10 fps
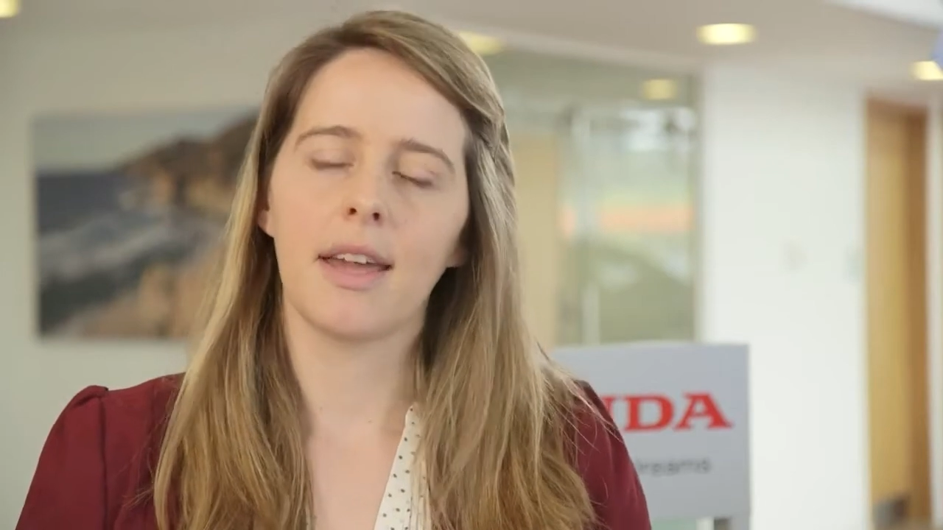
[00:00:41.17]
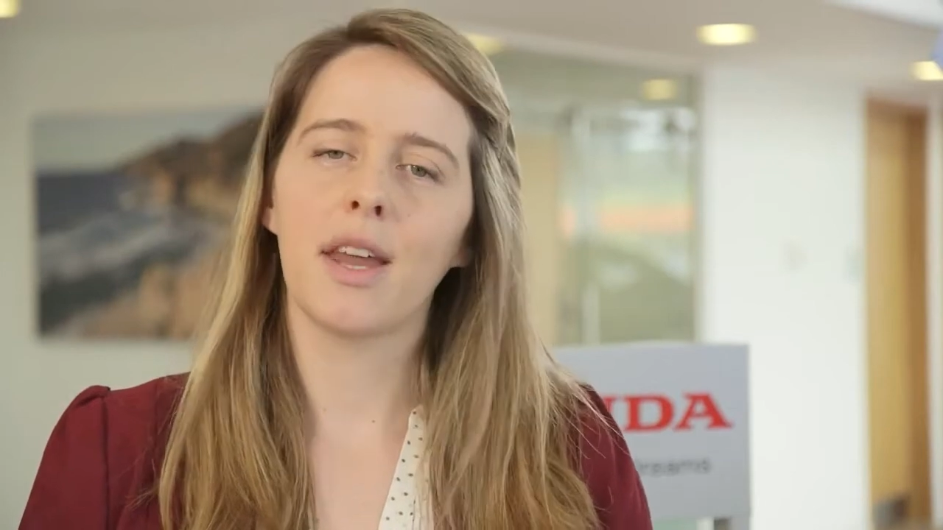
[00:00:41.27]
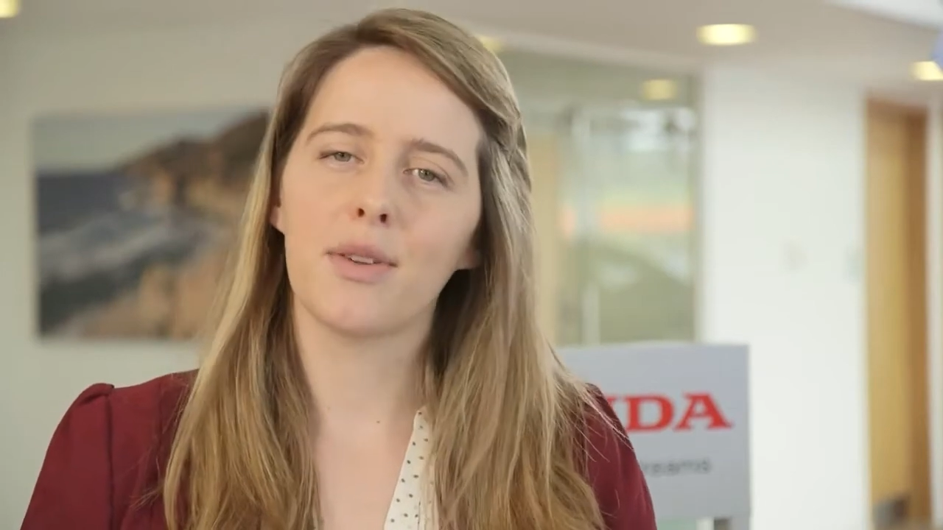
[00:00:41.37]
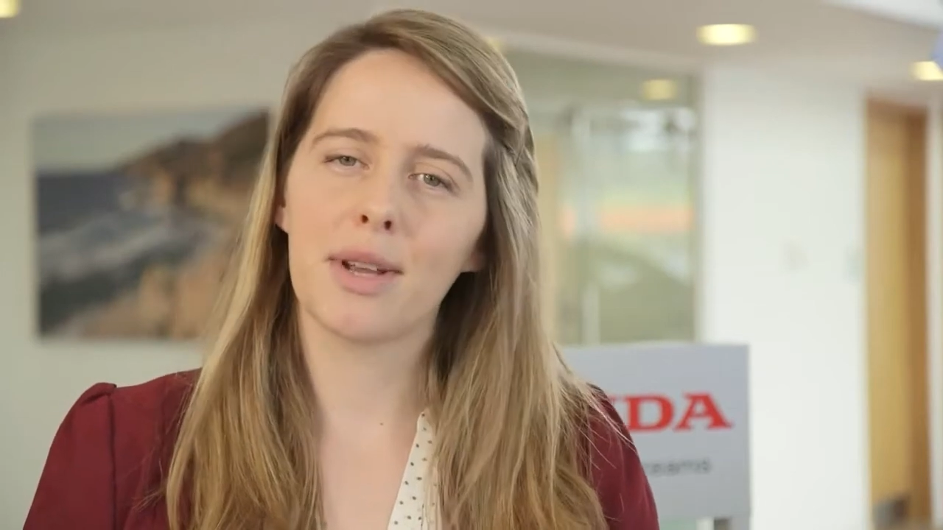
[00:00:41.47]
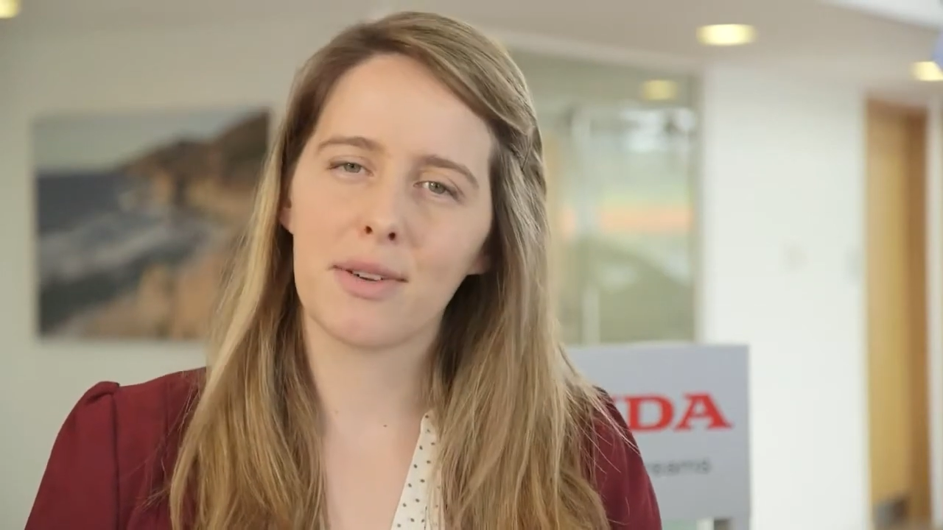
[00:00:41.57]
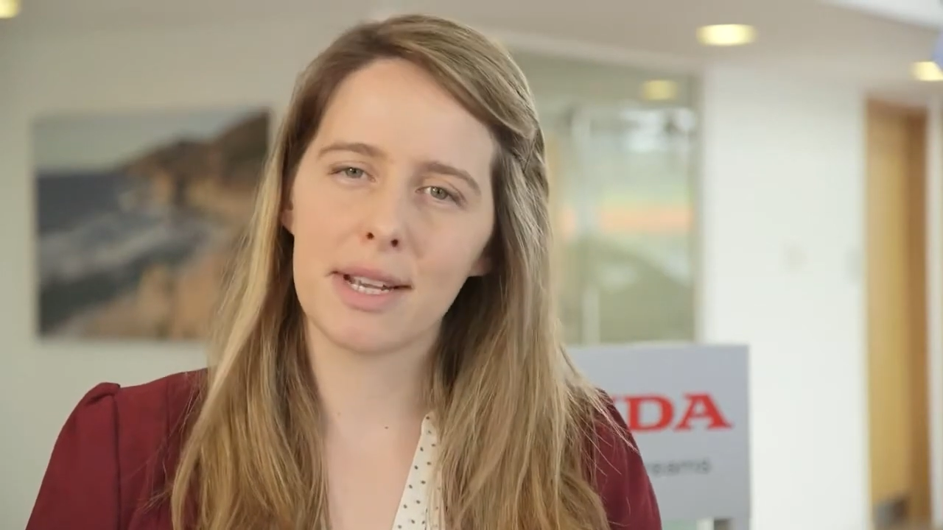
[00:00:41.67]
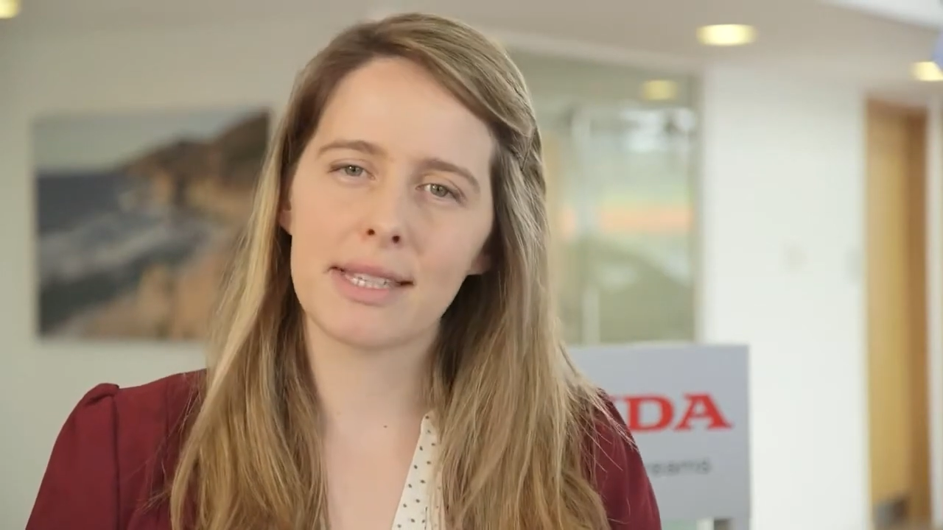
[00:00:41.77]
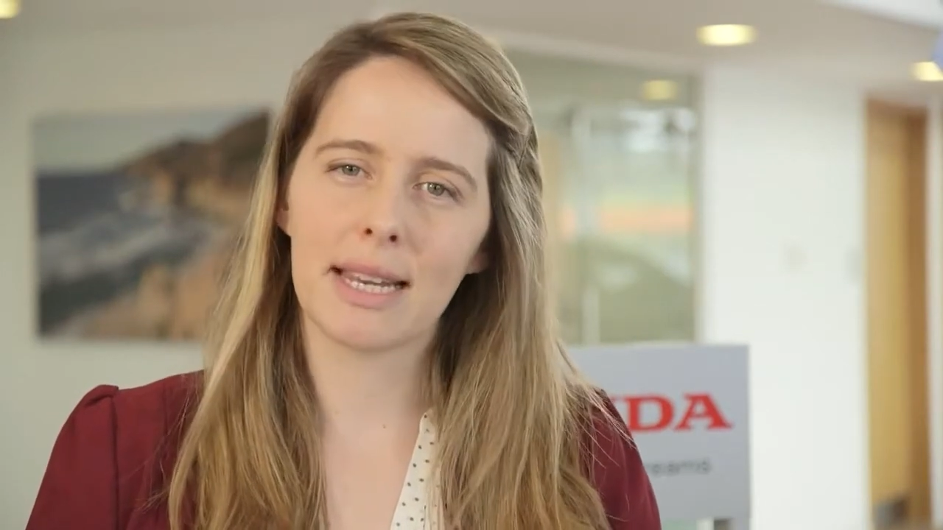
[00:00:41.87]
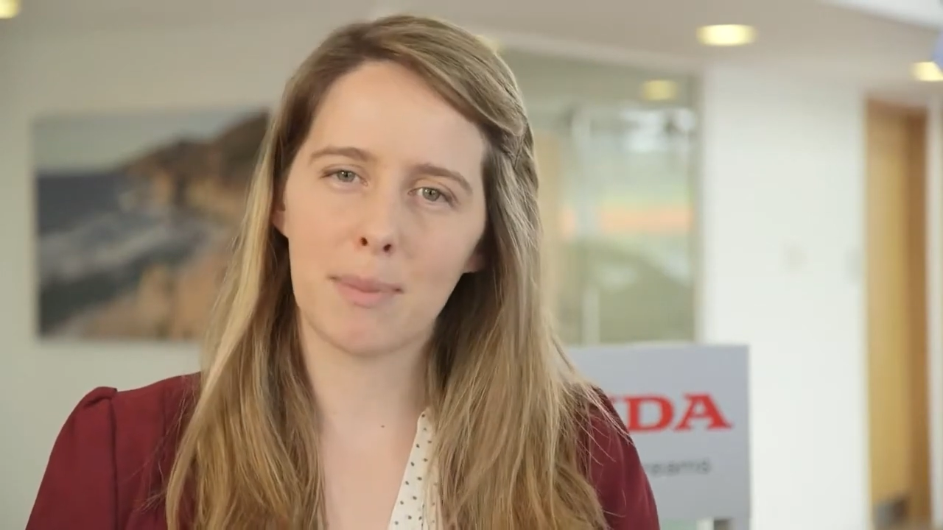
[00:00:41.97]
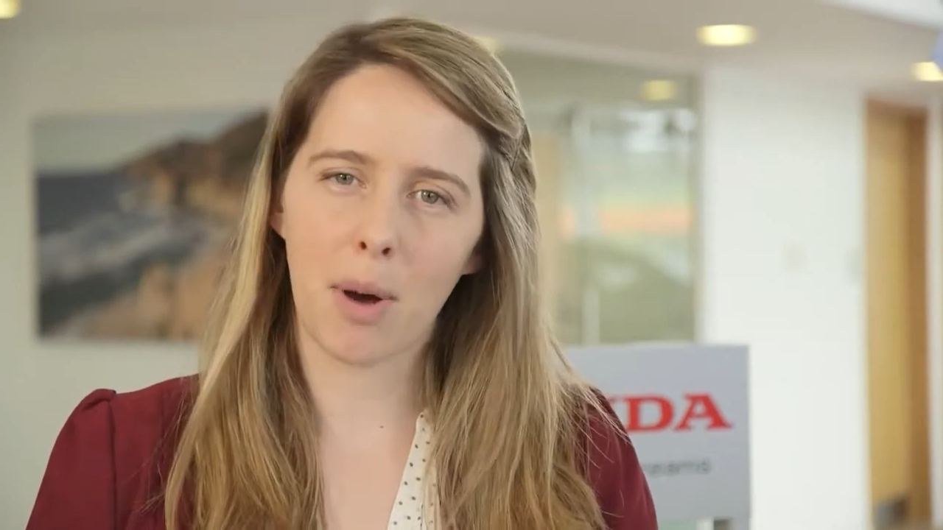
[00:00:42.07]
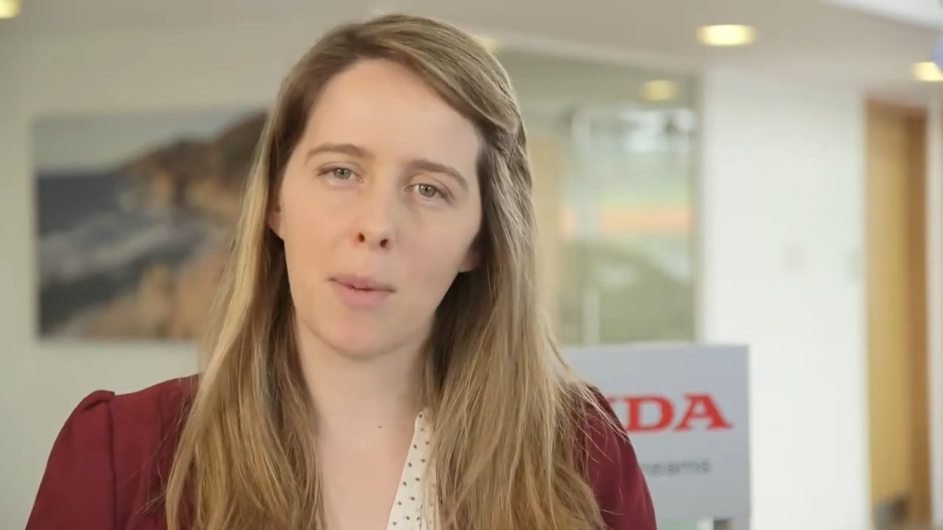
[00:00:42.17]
Another increasingly